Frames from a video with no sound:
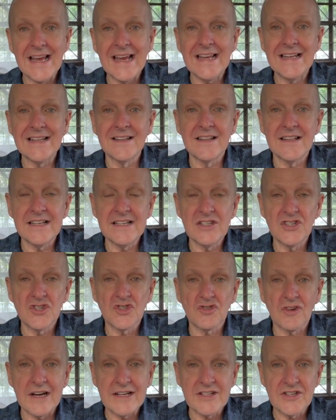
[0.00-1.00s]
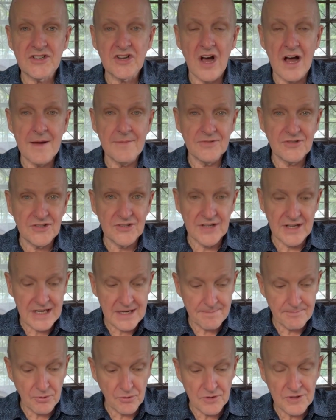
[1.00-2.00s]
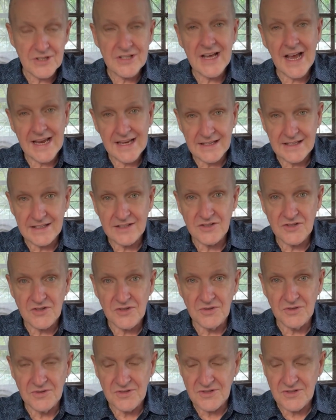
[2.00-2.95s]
in the Straits Times today pertaining to